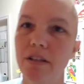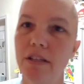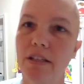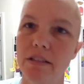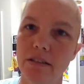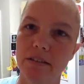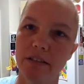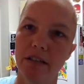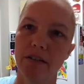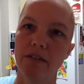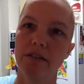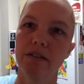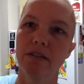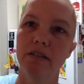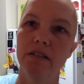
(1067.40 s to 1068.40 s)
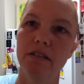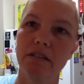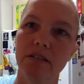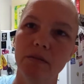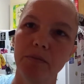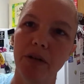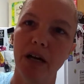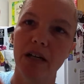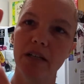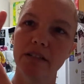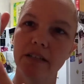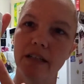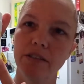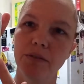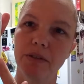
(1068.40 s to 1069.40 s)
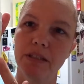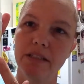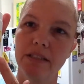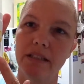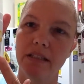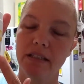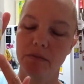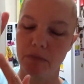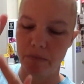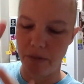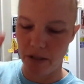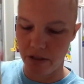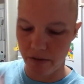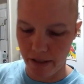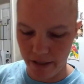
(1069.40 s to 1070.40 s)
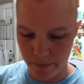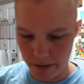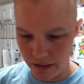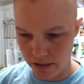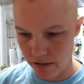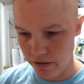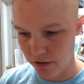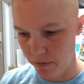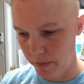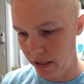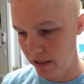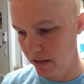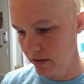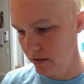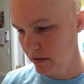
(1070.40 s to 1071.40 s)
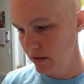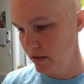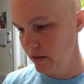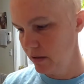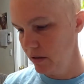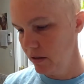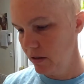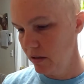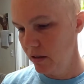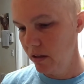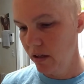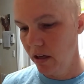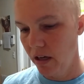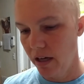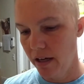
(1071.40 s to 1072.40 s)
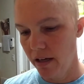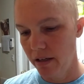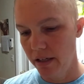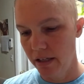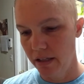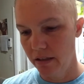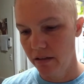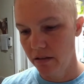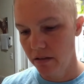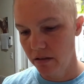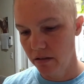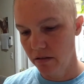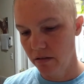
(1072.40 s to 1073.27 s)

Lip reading: you this, so this is the product, I-26. My brother recommended it to me. I